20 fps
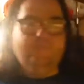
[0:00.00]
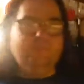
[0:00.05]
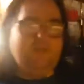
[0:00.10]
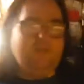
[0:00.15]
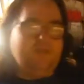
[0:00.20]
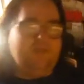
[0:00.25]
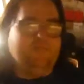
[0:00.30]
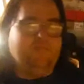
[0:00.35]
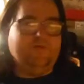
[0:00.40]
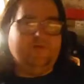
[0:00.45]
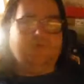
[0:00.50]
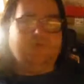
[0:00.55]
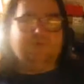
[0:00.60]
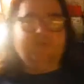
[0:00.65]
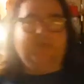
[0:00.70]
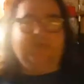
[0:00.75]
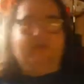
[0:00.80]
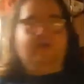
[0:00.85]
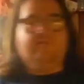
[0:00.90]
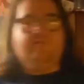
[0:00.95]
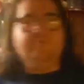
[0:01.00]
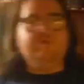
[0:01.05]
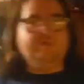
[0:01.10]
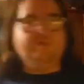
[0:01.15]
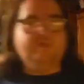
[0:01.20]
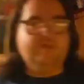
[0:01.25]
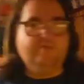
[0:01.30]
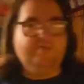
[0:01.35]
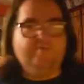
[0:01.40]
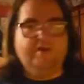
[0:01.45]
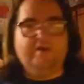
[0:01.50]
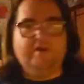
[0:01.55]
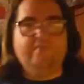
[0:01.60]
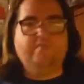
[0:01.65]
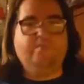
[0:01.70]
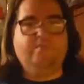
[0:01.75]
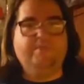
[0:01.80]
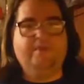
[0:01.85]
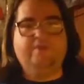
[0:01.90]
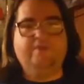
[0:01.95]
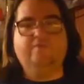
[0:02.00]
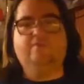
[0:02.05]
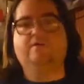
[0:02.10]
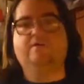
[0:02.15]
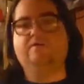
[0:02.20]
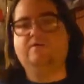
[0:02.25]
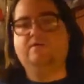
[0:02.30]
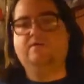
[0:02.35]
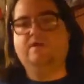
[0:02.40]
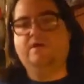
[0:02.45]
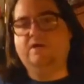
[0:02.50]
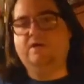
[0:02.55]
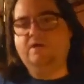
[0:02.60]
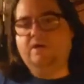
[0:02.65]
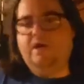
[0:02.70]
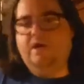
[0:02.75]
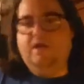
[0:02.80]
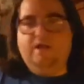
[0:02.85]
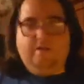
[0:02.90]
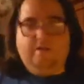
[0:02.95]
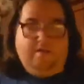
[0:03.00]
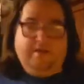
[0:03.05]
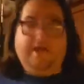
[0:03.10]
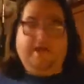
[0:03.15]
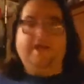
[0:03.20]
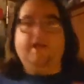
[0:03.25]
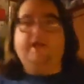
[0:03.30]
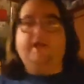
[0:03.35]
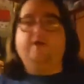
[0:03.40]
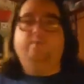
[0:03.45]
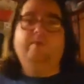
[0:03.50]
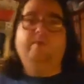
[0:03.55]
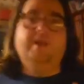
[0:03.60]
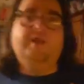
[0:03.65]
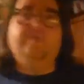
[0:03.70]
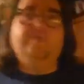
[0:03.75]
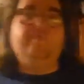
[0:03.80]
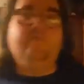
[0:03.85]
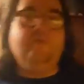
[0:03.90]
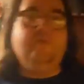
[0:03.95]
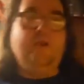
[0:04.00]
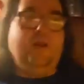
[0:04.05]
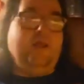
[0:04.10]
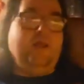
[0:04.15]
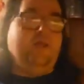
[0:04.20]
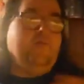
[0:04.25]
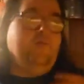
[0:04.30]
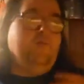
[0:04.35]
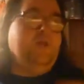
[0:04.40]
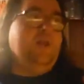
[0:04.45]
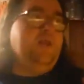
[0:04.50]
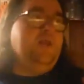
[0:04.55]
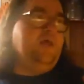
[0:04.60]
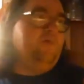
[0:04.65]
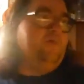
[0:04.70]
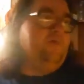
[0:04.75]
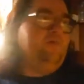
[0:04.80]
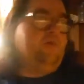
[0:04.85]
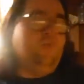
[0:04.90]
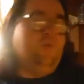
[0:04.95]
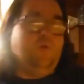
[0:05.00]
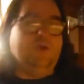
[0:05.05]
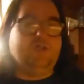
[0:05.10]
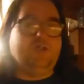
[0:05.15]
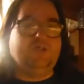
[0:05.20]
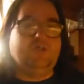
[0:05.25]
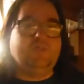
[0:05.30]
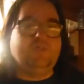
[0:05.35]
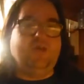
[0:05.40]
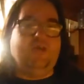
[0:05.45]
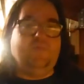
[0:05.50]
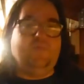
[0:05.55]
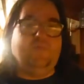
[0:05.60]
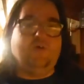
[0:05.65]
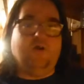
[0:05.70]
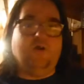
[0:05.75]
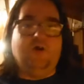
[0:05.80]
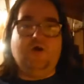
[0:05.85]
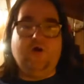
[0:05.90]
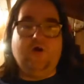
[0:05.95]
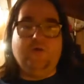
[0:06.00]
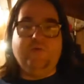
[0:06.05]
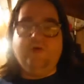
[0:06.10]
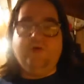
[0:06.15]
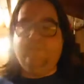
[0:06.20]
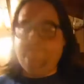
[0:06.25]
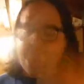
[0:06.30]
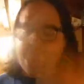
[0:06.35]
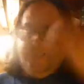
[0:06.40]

a different town, city, whatever, when they do the like we live in the western side of Oklahoma,